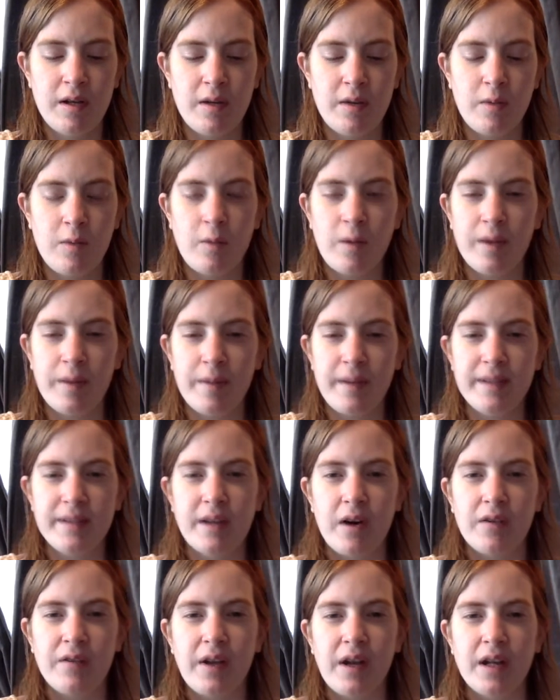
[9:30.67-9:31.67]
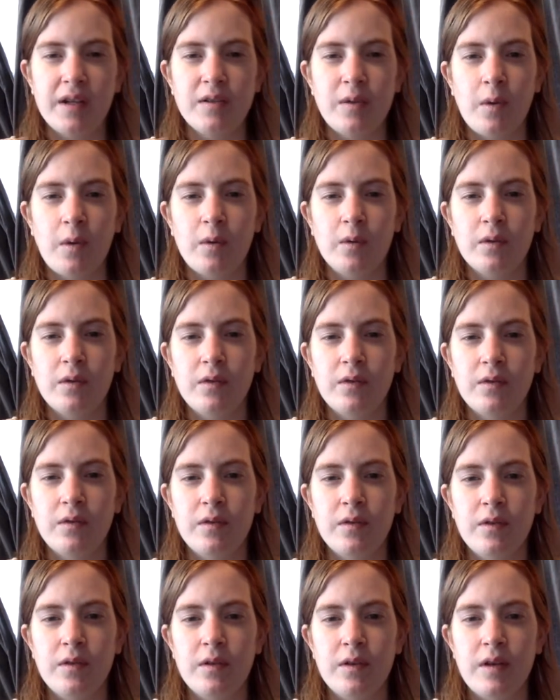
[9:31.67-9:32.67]
with myself, and I don't
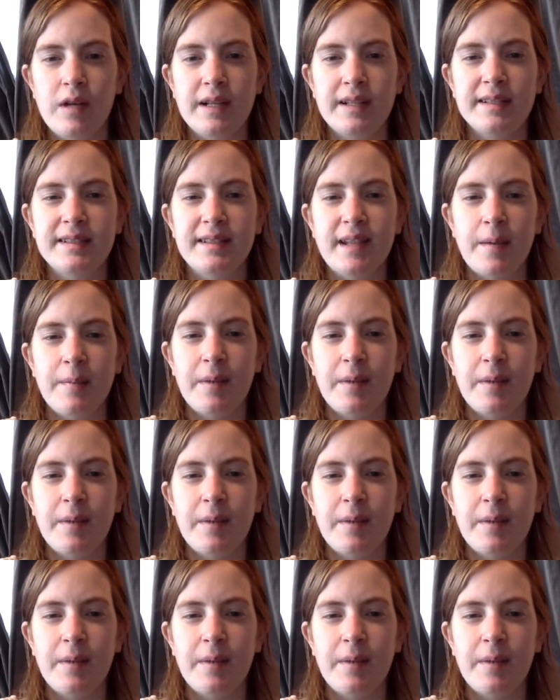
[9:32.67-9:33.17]
accept